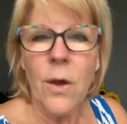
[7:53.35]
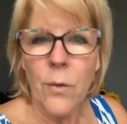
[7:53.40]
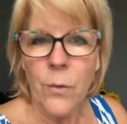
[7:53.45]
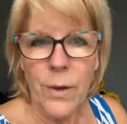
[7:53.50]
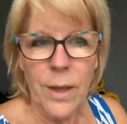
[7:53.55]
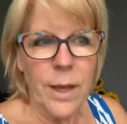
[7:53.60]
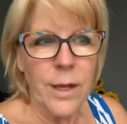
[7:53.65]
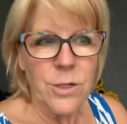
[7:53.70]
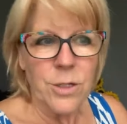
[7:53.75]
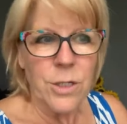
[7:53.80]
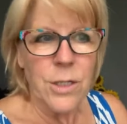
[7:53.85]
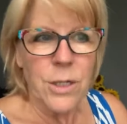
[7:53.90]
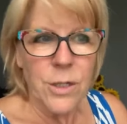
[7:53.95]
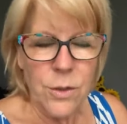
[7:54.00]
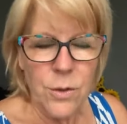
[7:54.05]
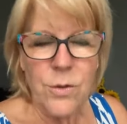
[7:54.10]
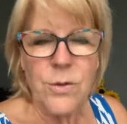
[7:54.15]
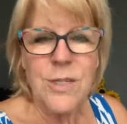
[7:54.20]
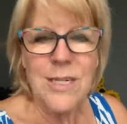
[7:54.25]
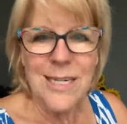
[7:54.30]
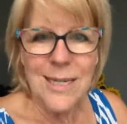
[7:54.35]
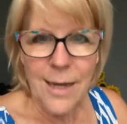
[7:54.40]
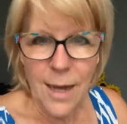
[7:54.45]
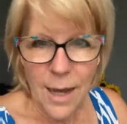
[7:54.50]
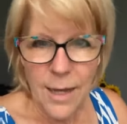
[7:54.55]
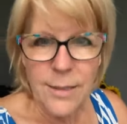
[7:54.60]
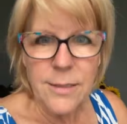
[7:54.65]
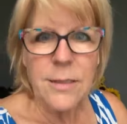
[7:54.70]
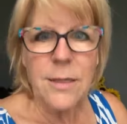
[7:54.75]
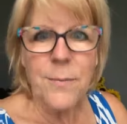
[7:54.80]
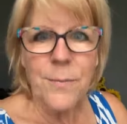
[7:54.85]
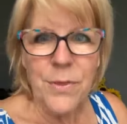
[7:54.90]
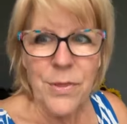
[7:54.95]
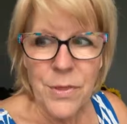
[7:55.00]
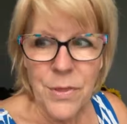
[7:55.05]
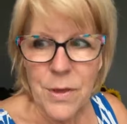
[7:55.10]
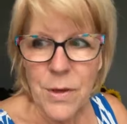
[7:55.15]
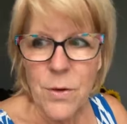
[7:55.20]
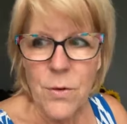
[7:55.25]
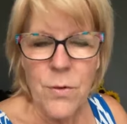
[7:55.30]
We actually used gossip
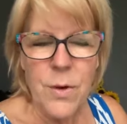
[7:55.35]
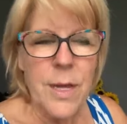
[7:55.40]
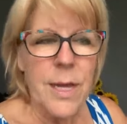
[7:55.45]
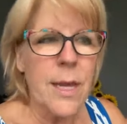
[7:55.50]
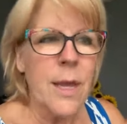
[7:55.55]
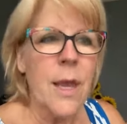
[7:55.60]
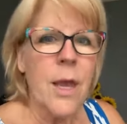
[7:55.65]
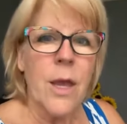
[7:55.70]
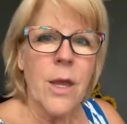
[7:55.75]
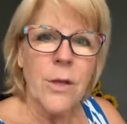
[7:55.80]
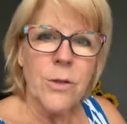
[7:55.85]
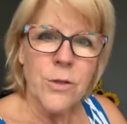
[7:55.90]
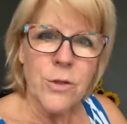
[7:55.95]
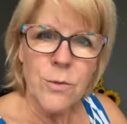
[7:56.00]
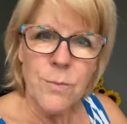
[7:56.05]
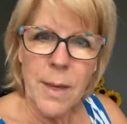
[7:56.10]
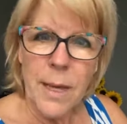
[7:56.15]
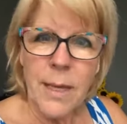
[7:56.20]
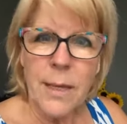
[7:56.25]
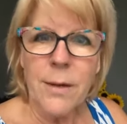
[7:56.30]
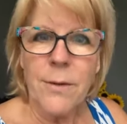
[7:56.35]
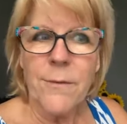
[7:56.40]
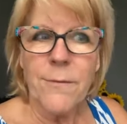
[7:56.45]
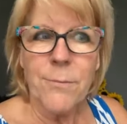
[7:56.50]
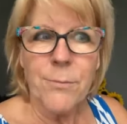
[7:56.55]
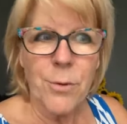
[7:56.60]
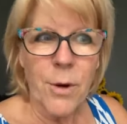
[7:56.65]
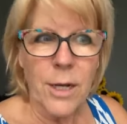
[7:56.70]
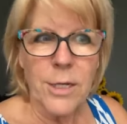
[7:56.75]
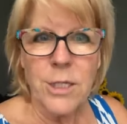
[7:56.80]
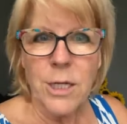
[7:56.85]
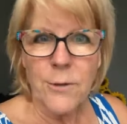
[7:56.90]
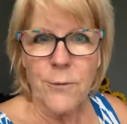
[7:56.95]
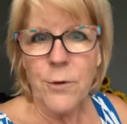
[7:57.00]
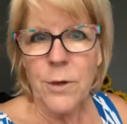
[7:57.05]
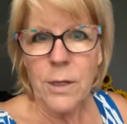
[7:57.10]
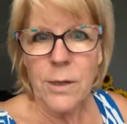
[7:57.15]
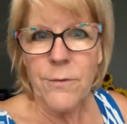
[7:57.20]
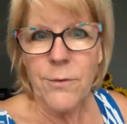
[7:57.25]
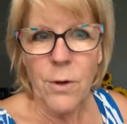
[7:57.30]
theory to make Project
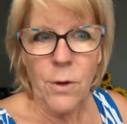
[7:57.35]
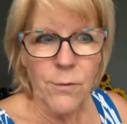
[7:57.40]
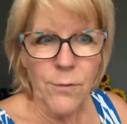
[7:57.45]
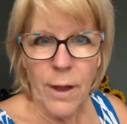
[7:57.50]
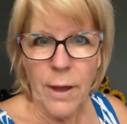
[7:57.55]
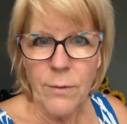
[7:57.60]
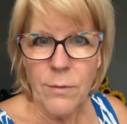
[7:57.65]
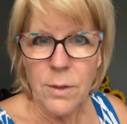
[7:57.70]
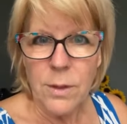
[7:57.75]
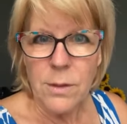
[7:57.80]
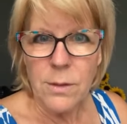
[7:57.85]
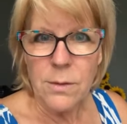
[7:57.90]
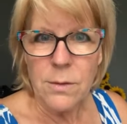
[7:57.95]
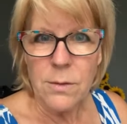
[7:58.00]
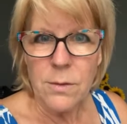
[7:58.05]
Forgive go viral.